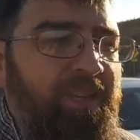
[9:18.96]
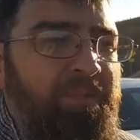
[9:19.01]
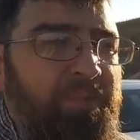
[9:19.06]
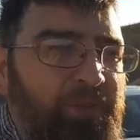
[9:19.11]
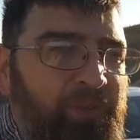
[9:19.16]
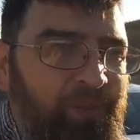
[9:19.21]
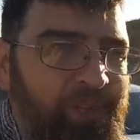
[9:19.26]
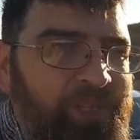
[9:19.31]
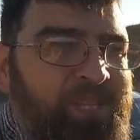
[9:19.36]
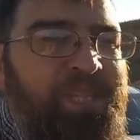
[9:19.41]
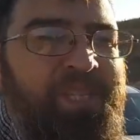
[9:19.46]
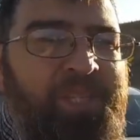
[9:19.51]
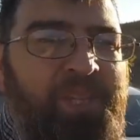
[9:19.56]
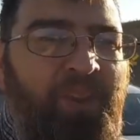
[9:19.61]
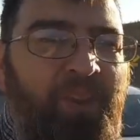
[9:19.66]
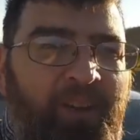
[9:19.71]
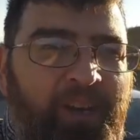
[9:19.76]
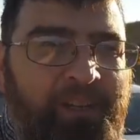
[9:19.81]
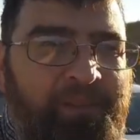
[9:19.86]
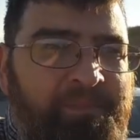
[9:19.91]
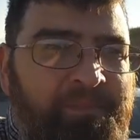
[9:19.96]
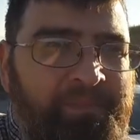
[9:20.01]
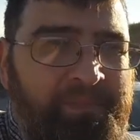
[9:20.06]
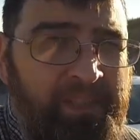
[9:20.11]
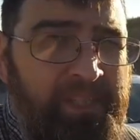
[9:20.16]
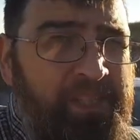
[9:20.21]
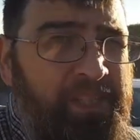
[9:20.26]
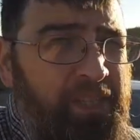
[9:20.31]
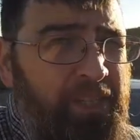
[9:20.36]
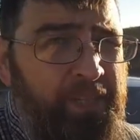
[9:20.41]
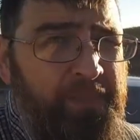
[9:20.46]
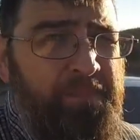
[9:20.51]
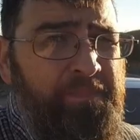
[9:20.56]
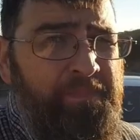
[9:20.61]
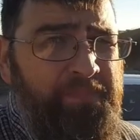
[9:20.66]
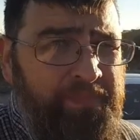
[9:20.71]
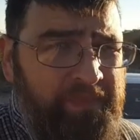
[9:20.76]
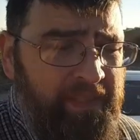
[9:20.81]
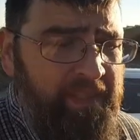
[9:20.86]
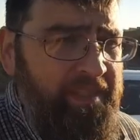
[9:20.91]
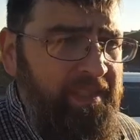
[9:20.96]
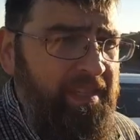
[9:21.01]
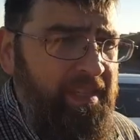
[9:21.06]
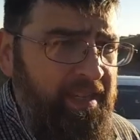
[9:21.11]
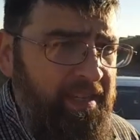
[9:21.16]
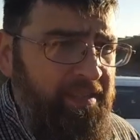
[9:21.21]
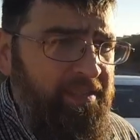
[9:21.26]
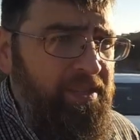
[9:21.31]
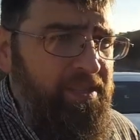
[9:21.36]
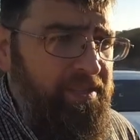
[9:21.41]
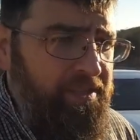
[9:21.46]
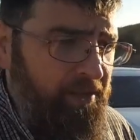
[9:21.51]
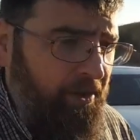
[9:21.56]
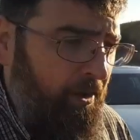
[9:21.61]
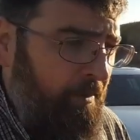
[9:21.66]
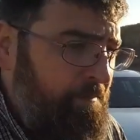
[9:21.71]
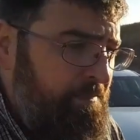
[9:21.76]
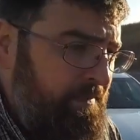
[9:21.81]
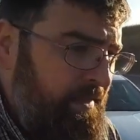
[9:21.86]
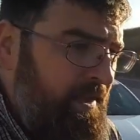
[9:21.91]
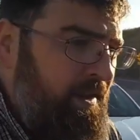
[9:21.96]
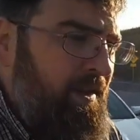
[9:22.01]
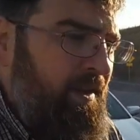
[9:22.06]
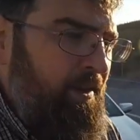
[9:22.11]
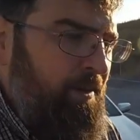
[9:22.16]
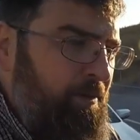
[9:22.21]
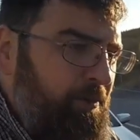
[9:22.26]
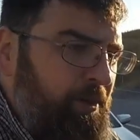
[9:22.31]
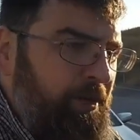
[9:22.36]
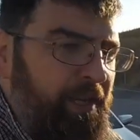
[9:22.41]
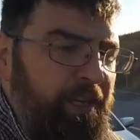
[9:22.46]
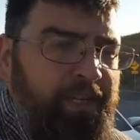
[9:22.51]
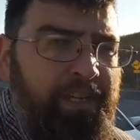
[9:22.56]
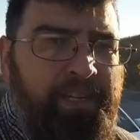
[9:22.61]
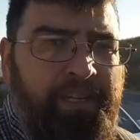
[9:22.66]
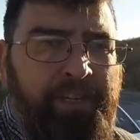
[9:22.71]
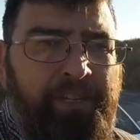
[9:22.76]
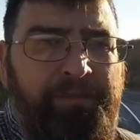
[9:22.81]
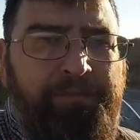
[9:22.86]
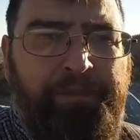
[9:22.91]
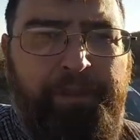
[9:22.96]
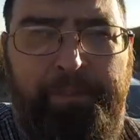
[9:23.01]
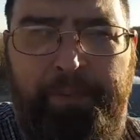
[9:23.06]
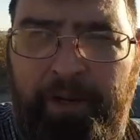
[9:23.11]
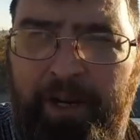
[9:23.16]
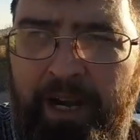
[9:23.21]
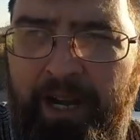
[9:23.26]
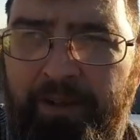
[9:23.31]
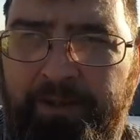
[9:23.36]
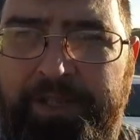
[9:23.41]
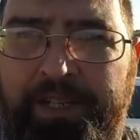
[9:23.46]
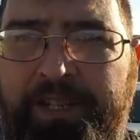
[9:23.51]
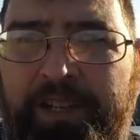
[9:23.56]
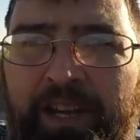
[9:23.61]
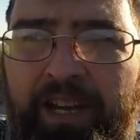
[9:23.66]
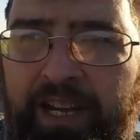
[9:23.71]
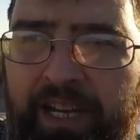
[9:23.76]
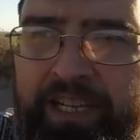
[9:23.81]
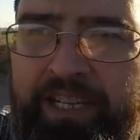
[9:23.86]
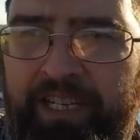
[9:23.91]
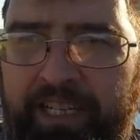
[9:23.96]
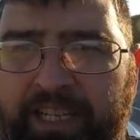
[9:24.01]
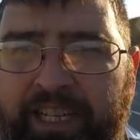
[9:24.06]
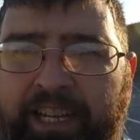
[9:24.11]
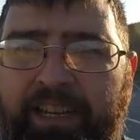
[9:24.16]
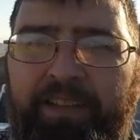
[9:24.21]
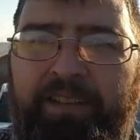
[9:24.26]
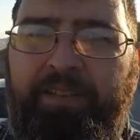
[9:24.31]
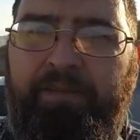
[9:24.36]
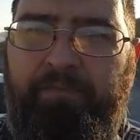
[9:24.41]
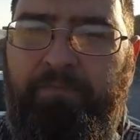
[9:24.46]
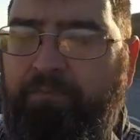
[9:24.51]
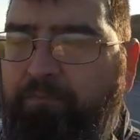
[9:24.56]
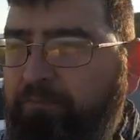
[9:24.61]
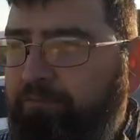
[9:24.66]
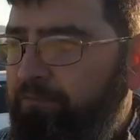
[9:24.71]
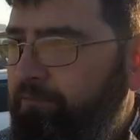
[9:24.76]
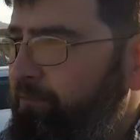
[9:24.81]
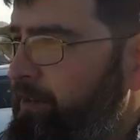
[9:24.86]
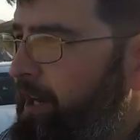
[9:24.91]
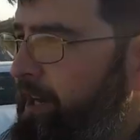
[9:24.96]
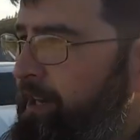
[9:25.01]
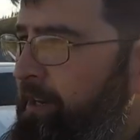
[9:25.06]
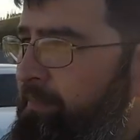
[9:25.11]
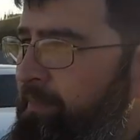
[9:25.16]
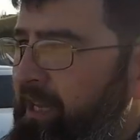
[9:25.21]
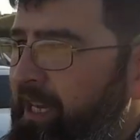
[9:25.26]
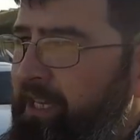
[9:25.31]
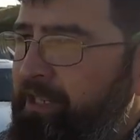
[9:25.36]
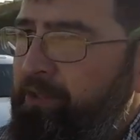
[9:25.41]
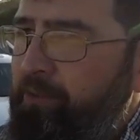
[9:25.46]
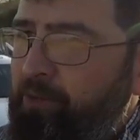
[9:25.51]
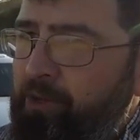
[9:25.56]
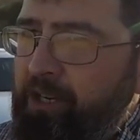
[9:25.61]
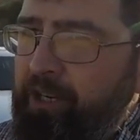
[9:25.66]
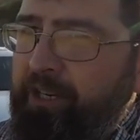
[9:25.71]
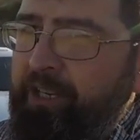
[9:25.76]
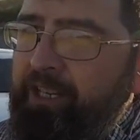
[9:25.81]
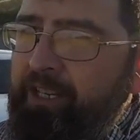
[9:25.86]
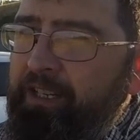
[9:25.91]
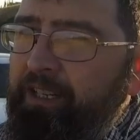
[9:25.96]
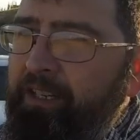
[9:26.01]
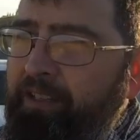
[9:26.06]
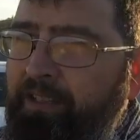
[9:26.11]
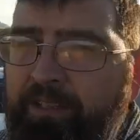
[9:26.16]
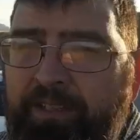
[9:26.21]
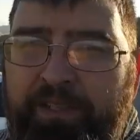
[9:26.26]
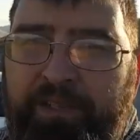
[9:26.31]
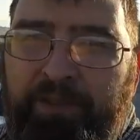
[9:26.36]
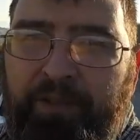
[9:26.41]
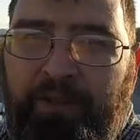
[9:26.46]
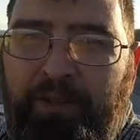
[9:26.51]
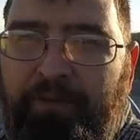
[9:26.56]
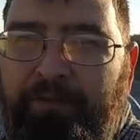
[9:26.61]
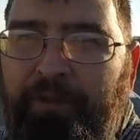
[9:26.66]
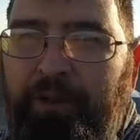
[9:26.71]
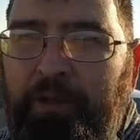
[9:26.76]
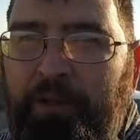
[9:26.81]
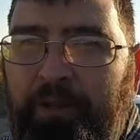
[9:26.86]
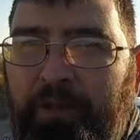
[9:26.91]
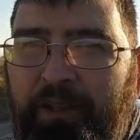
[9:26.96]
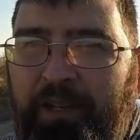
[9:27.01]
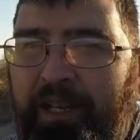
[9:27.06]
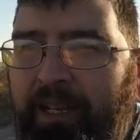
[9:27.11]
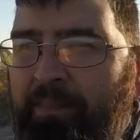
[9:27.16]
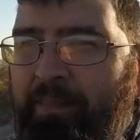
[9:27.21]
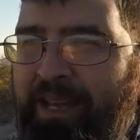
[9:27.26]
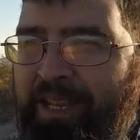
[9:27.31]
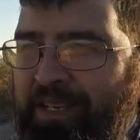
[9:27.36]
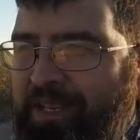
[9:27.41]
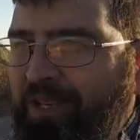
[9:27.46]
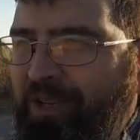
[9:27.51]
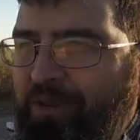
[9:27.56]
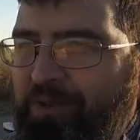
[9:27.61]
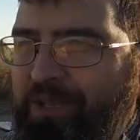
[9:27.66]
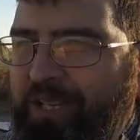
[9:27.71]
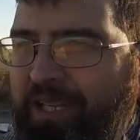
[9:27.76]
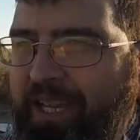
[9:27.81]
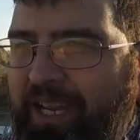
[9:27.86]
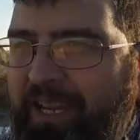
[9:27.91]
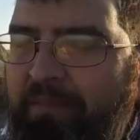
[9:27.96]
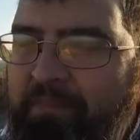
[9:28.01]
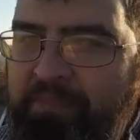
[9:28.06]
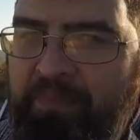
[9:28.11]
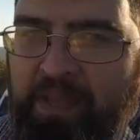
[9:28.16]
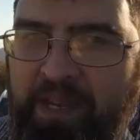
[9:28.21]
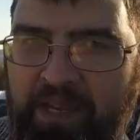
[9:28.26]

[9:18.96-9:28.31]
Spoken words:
But once it's going, it's good. So we're gonna flip around. I gotta get running back to work here. It's a little further than I meant to go today.